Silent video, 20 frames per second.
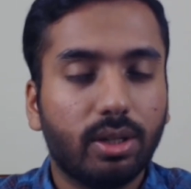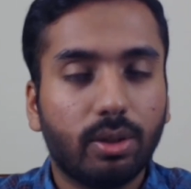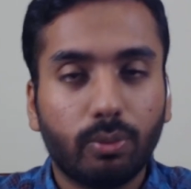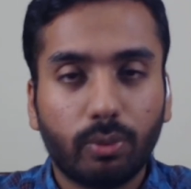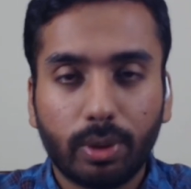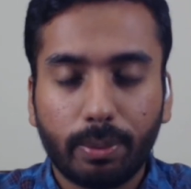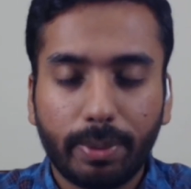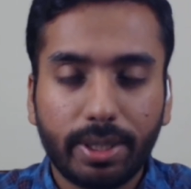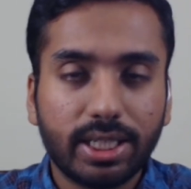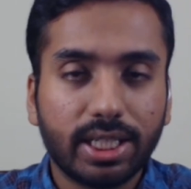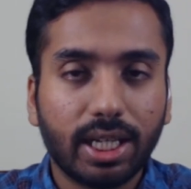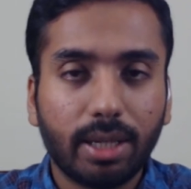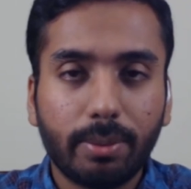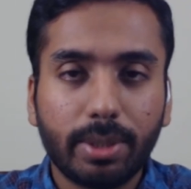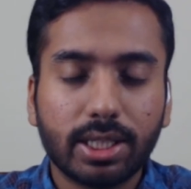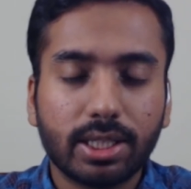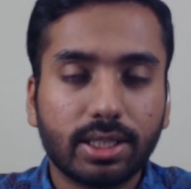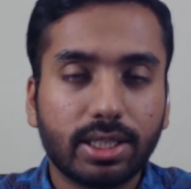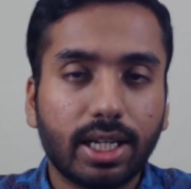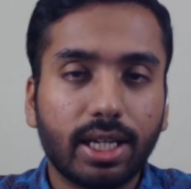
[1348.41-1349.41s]
What basically
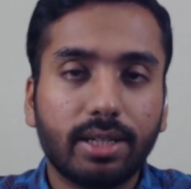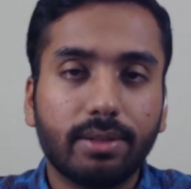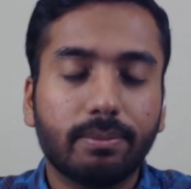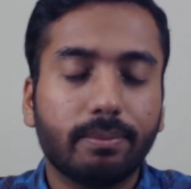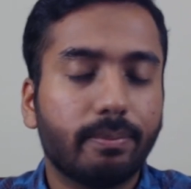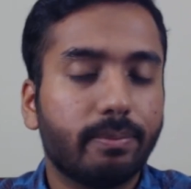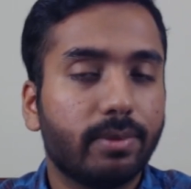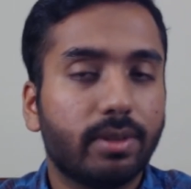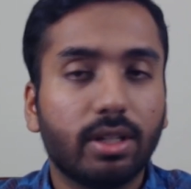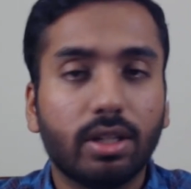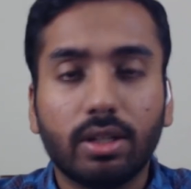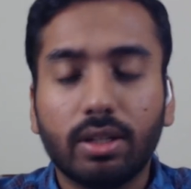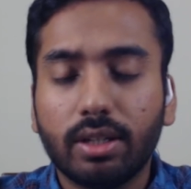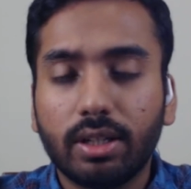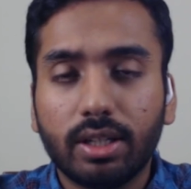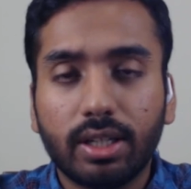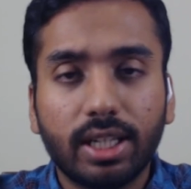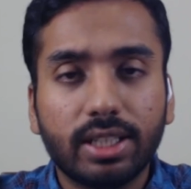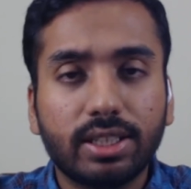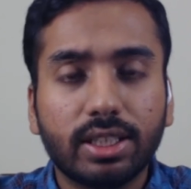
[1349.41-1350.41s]
means is that,
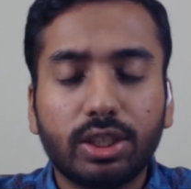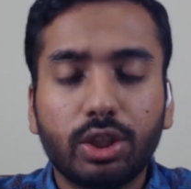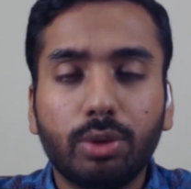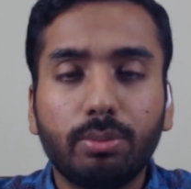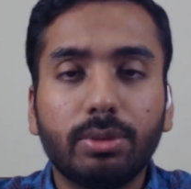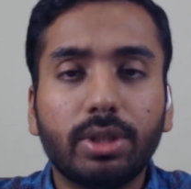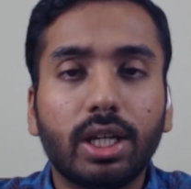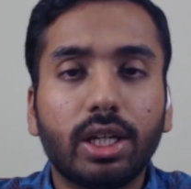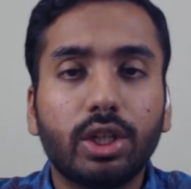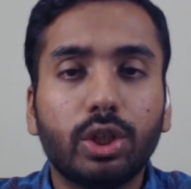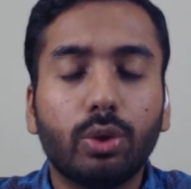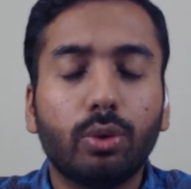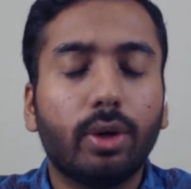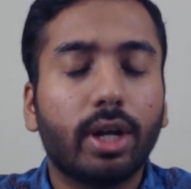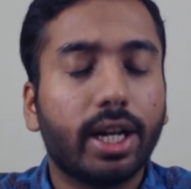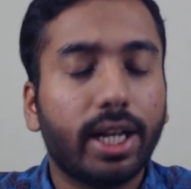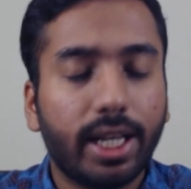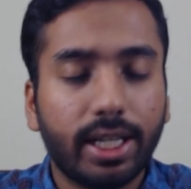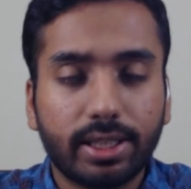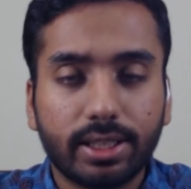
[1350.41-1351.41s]
let's assume that you are
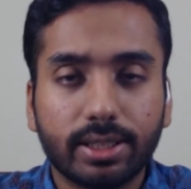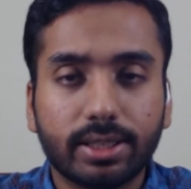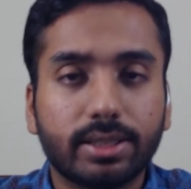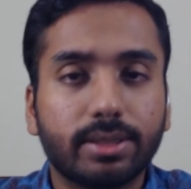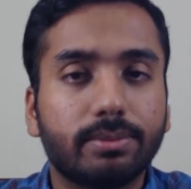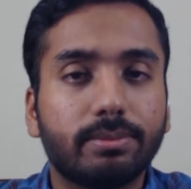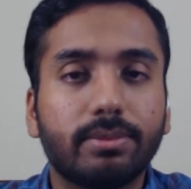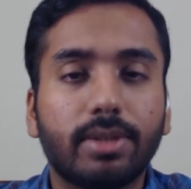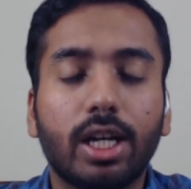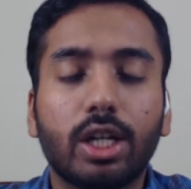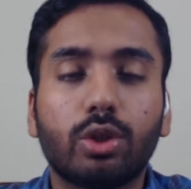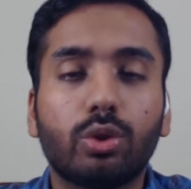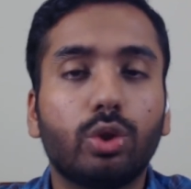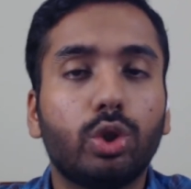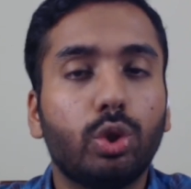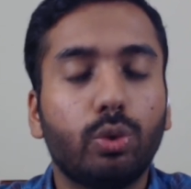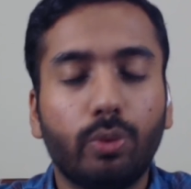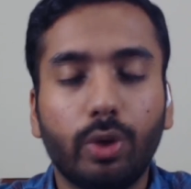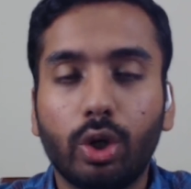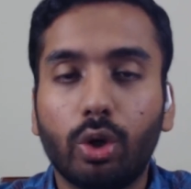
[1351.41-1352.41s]
an atheist, and so
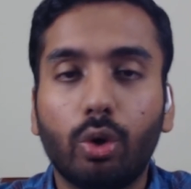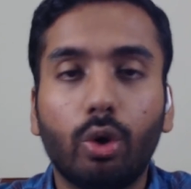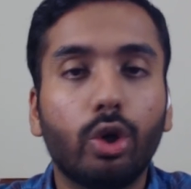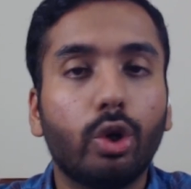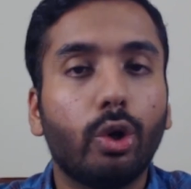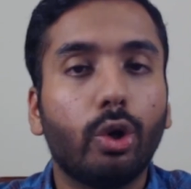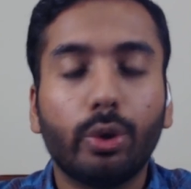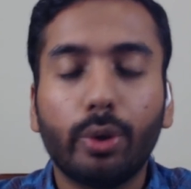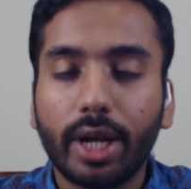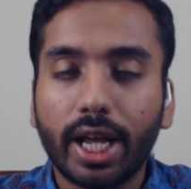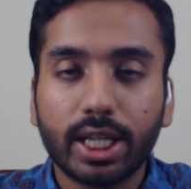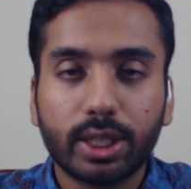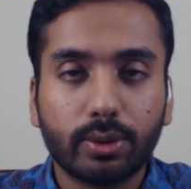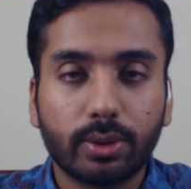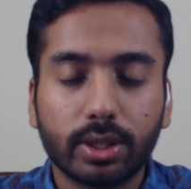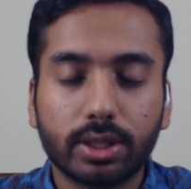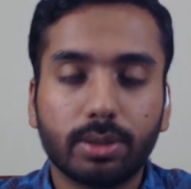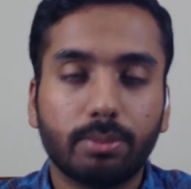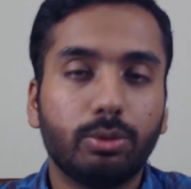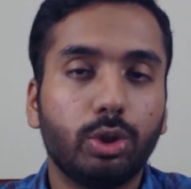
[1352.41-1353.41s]
you would hold on to naturalism.